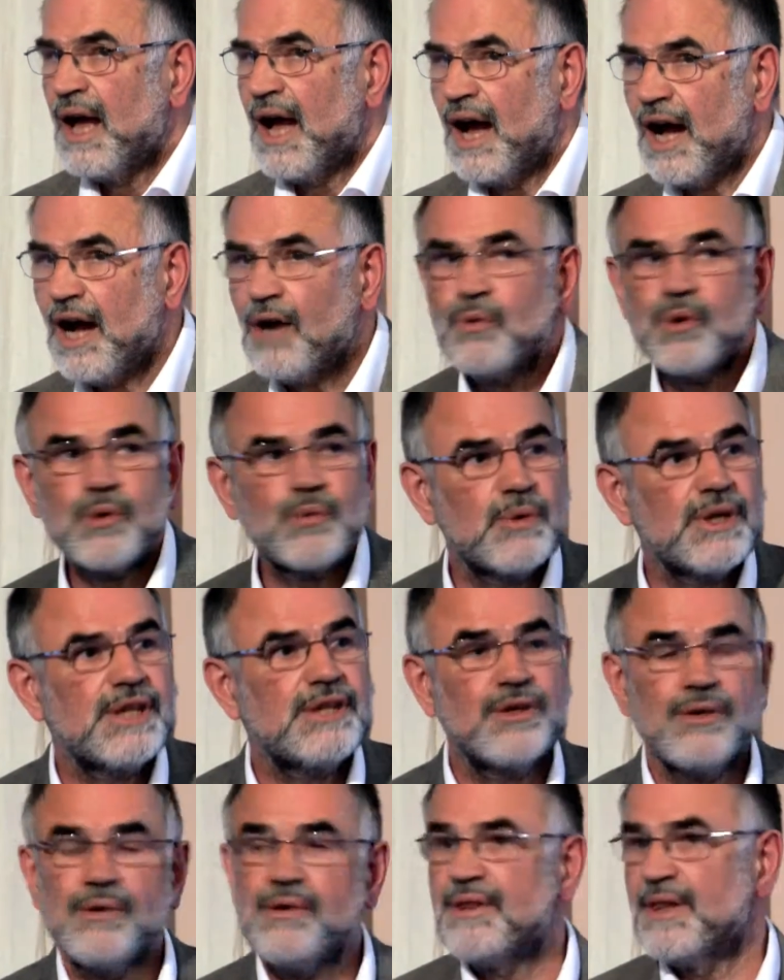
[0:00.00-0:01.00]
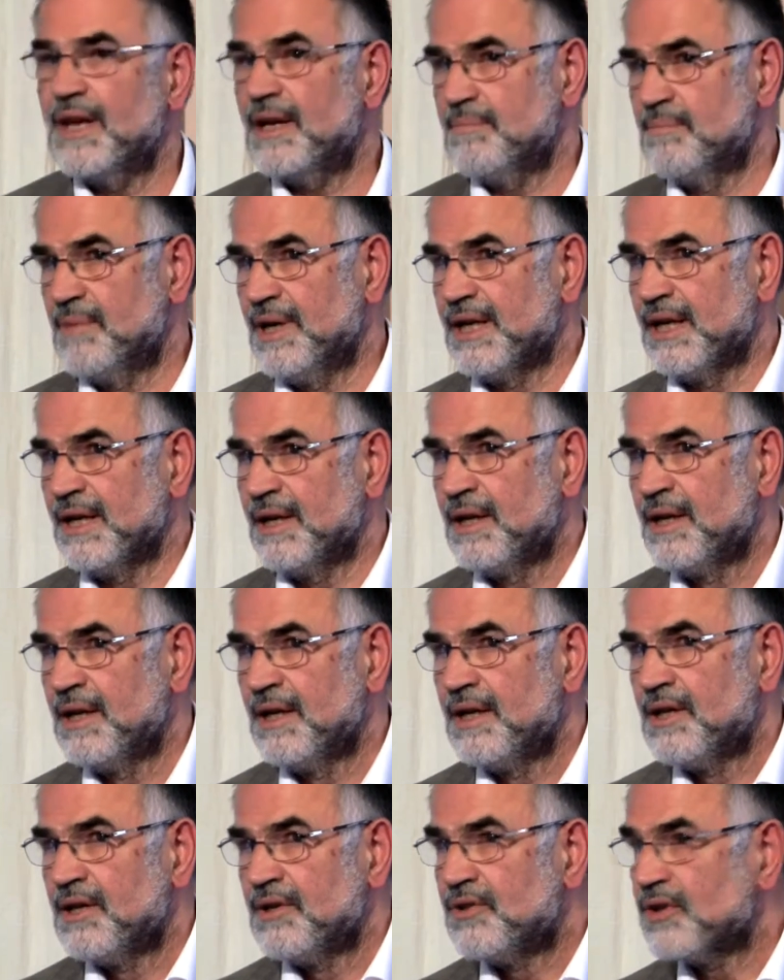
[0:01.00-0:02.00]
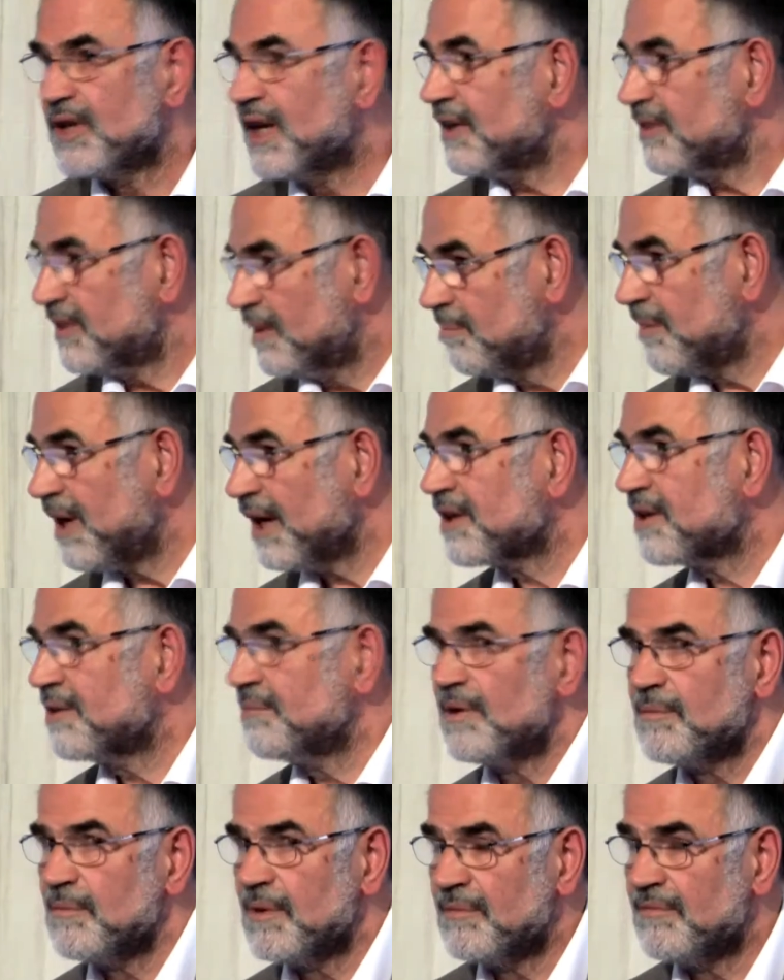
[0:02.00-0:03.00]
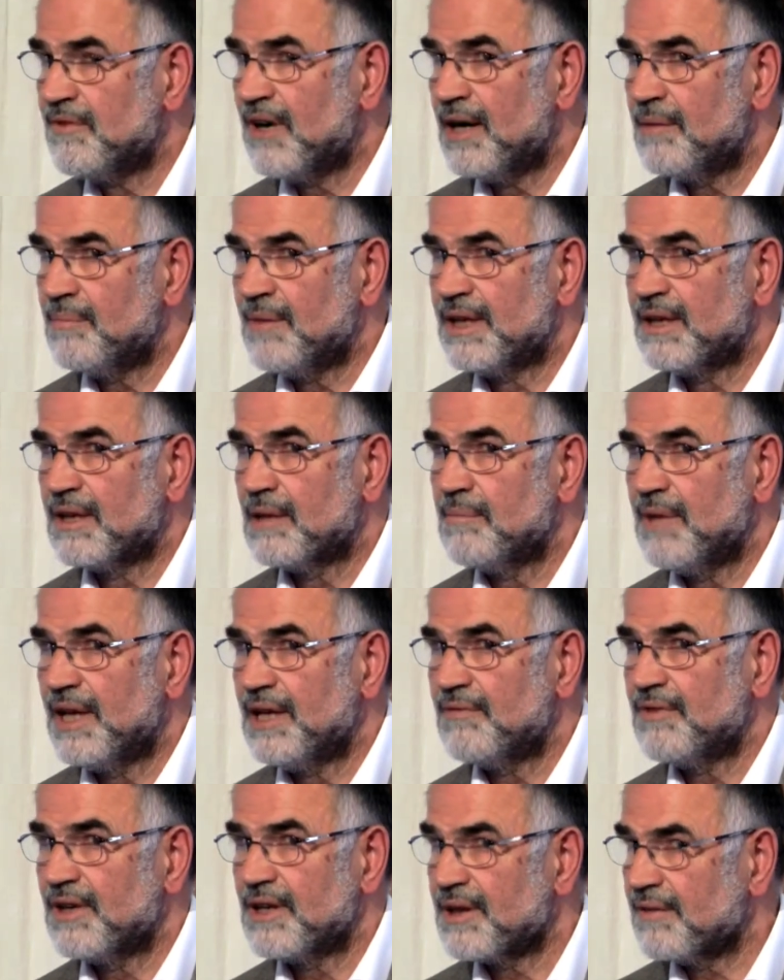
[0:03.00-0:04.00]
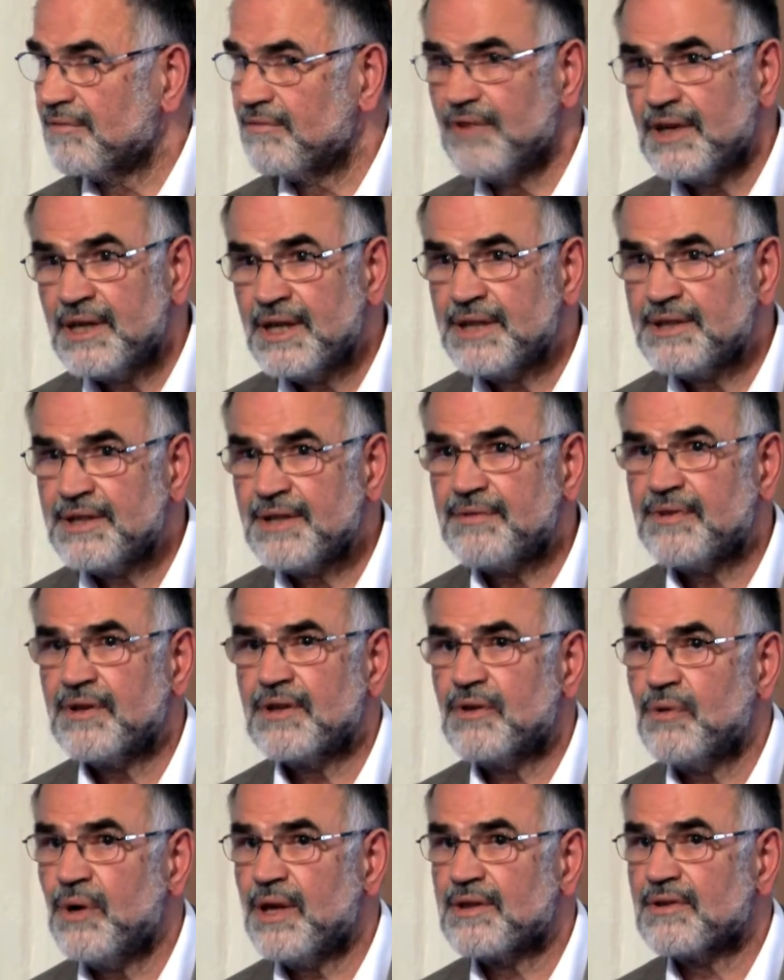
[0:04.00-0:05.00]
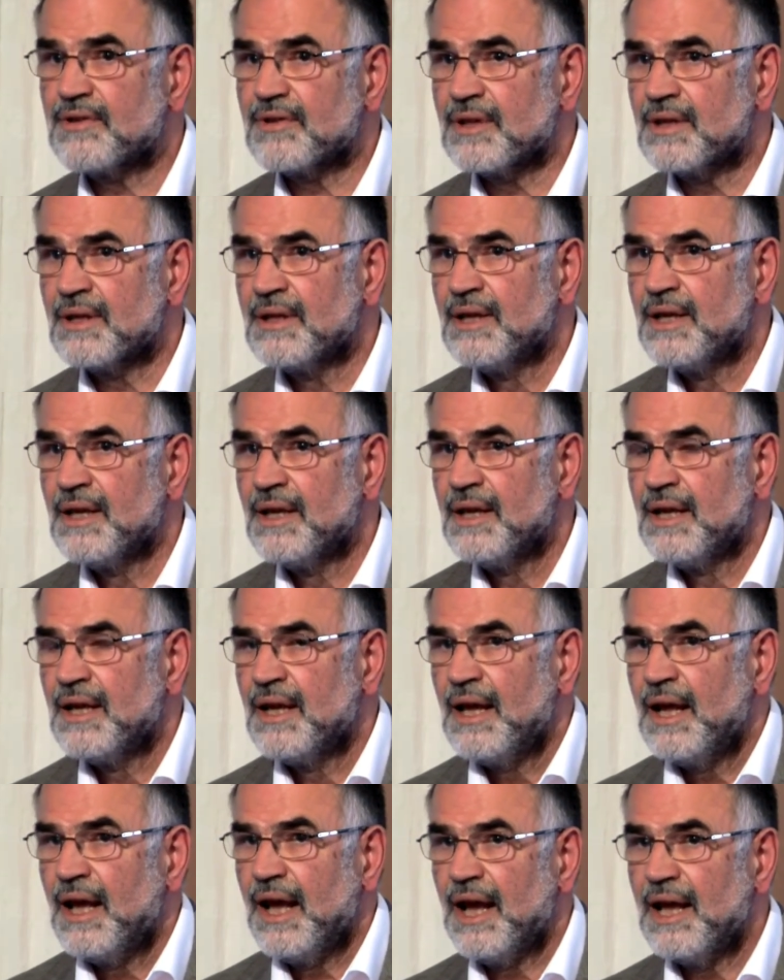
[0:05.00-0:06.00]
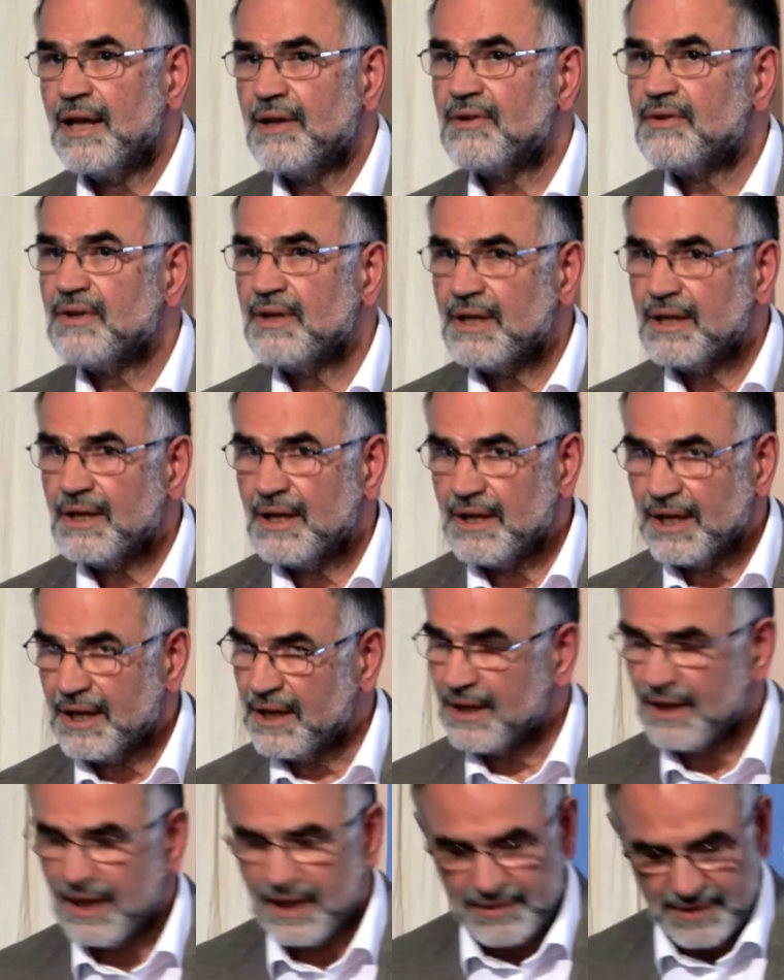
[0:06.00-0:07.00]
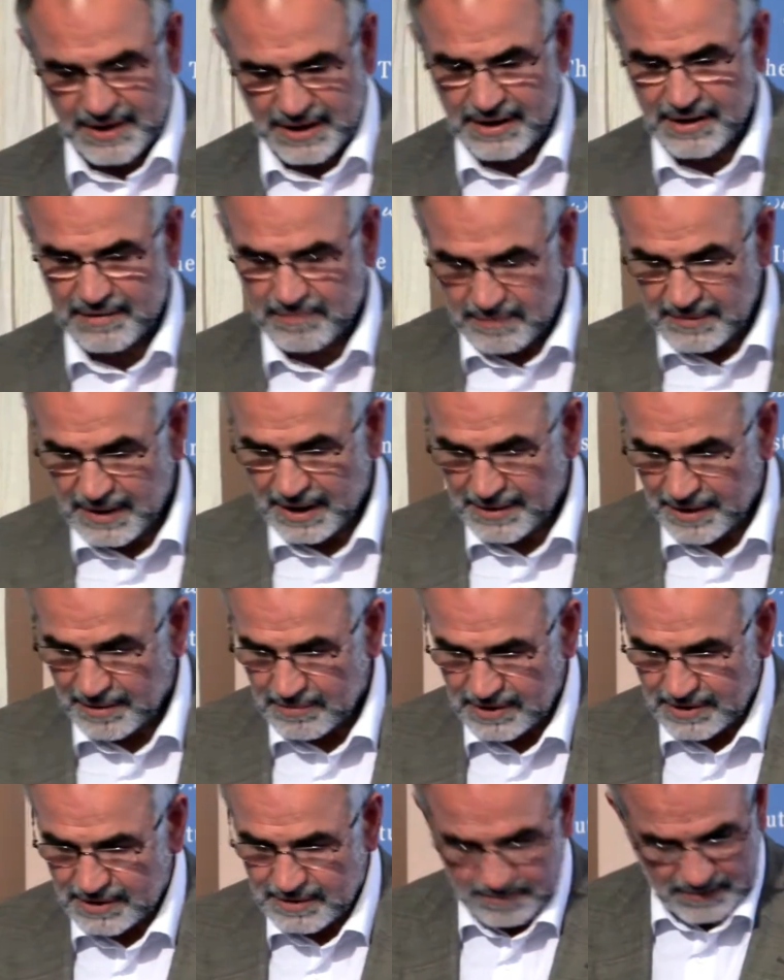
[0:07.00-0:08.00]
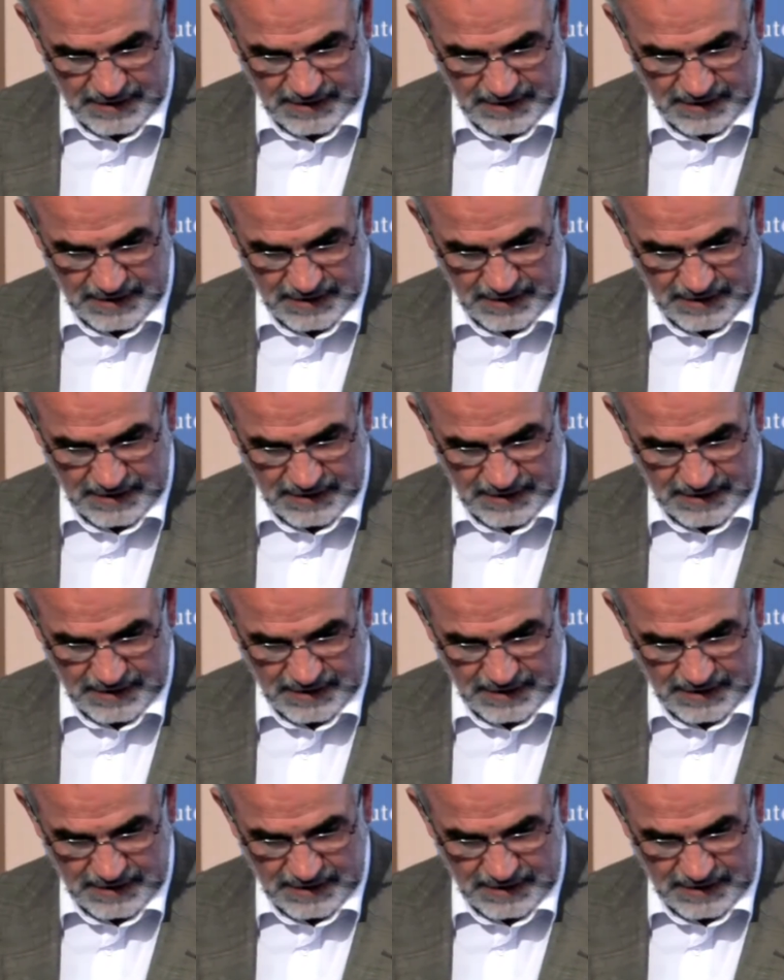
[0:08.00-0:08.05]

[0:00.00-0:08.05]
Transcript: how would we use that money to get the maximum environmental benefit? It's a very different question, and I think, as I would